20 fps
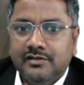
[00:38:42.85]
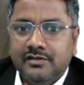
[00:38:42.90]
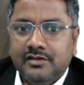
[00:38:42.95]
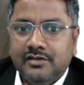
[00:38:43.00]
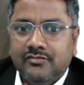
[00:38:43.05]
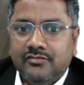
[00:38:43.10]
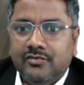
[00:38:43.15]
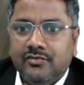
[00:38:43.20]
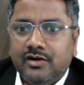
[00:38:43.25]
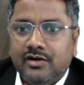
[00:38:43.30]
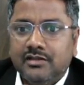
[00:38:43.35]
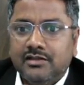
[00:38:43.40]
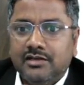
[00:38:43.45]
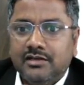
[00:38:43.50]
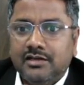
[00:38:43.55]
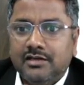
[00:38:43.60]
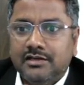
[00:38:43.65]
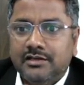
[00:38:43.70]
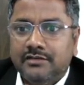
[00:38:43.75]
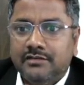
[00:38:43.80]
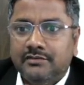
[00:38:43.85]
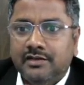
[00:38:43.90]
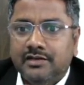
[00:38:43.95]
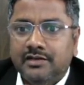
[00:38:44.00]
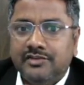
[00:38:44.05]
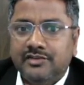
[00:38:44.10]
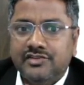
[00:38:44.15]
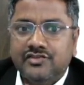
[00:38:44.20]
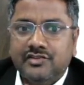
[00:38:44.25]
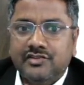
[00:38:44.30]
for the
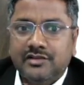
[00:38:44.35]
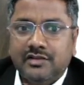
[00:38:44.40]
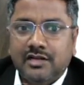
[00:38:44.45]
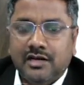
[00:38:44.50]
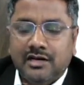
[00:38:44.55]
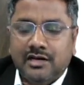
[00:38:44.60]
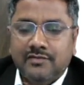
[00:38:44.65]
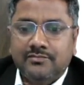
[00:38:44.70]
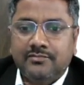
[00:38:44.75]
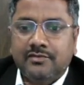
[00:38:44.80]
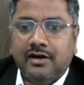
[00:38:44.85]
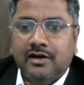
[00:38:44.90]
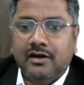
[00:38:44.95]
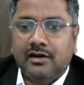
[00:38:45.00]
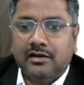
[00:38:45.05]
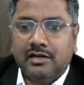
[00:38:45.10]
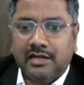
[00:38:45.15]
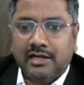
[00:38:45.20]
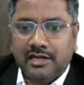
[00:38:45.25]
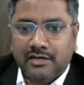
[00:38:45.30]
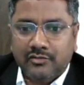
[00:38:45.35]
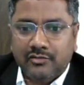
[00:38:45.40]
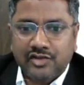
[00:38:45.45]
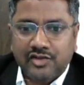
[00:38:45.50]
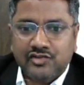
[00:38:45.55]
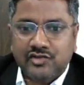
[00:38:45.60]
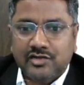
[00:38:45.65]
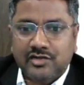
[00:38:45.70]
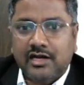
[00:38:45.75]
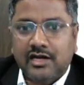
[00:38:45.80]
evaluation of or
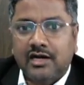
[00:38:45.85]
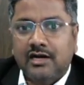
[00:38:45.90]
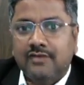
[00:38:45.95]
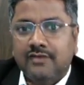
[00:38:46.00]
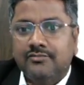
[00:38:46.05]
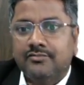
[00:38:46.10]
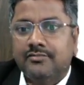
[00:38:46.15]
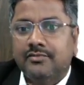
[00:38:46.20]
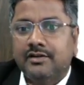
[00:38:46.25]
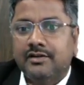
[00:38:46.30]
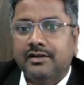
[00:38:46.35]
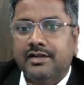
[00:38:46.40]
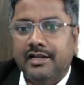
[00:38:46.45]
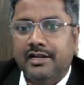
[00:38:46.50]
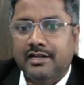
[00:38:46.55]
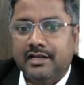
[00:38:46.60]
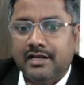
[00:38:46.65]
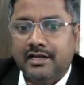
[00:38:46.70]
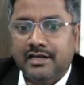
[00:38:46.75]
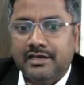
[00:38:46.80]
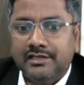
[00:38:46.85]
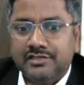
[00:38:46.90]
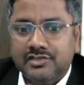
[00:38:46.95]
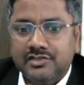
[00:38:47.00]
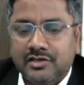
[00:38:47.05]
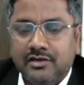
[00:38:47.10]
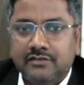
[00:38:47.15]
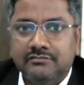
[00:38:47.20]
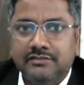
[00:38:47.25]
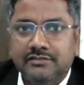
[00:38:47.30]
calculation of delta H
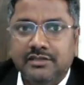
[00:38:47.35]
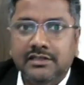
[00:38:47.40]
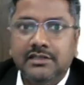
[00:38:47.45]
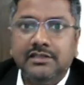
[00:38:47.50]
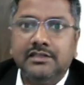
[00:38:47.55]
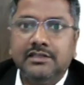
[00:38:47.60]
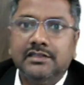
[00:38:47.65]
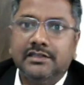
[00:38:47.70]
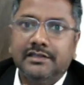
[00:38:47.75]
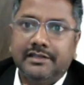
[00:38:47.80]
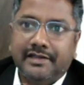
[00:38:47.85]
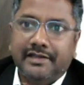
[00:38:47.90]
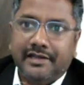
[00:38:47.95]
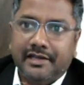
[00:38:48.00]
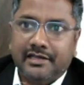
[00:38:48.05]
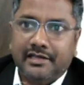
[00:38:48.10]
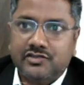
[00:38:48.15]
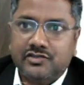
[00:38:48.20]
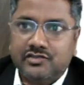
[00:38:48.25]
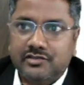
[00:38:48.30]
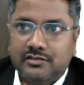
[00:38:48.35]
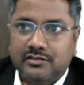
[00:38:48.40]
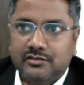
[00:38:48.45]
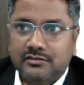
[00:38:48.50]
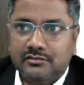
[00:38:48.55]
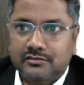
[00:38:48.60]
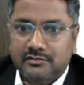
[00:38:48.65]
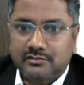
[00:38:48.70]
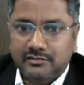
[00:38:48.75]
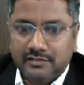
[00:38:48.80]
of the reaction,
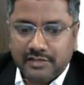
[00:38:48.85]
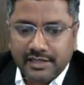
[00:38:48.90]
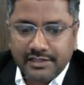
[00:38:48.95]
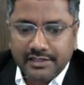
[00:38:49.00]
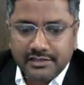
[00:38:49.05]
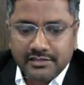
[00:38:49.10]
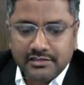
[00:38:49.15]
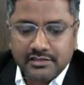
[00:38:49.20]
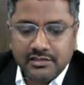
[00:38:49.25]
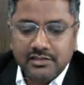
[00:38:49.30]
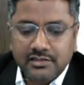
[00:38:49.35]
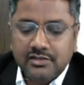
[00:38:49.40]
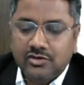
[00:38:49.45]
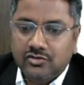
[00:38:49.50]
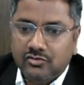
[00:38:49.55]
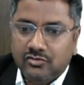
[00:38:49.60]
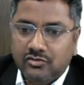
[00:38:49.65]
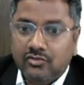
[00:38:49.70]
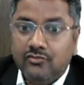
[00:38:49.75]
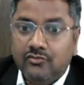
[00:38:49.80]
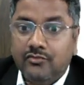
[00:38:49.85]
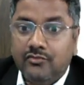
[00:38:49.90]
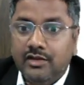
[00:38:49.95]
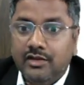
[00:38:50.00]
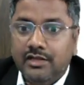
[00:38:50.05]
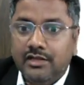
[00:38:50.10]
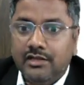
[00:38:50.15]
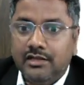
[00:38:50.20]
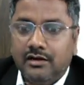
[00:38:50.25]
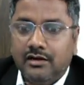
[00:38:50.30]
right?
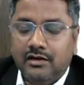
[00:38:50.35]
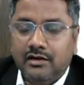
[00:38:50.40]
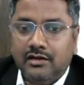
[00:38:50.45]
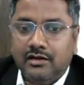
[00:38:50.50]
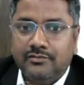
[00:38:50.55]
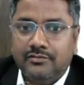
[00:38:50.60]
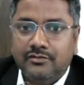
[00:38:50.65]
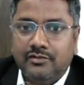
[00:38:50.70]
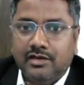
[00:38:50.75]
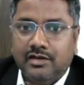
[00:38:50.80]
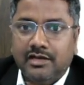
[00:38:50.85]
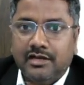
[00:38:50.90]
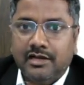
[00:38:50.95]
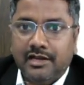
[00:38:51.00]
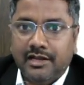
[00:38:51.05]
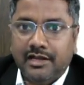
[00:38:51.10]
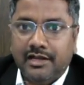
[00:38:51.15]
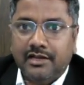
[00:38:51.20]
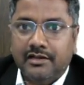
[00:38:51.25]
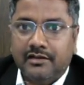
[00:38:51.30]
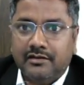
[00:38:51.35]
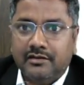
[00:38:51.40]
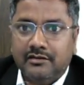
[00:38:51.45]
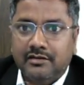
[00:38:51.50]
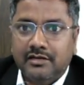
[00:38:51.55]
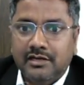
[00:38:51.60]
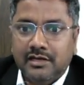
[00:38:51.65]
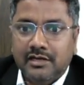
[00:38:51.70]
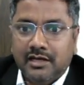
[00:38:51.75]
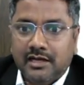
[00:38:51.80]
Hopefully all of you are clear
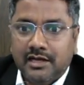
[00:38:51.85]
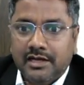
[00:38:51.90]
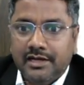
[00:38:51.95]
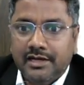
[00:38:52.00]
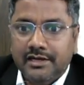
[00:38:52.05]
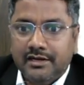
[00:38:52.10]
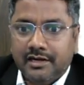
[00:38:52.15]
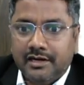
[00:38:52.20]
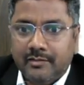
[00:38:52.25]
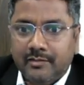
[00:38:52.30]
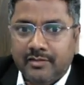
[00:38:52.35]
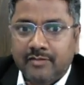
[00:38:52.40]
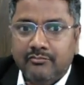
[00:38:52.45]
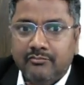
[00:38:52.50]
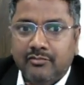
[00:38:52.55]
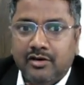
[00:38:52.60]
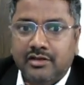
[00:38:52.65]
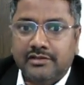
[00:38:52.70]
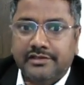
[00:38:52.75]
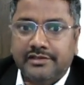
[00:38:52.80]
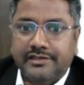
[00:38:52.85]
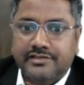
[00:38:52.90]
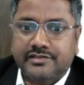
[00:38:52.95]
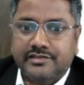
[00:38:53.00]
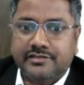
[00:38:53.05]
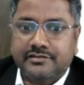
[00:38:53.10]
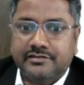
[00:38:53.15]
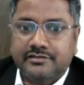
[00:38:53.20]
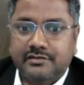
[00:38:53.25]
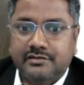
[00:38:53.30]
and remember
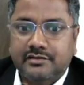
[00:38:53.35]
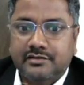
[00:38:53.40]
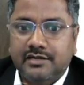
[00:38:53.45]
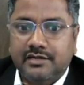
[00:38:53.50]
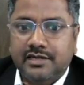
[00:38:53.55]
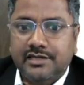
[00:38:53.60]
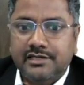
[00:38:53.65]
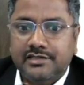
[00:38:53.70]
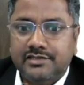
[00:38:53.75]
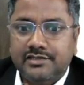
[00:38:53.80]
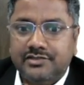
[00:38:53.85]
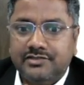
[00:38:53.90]
this, right?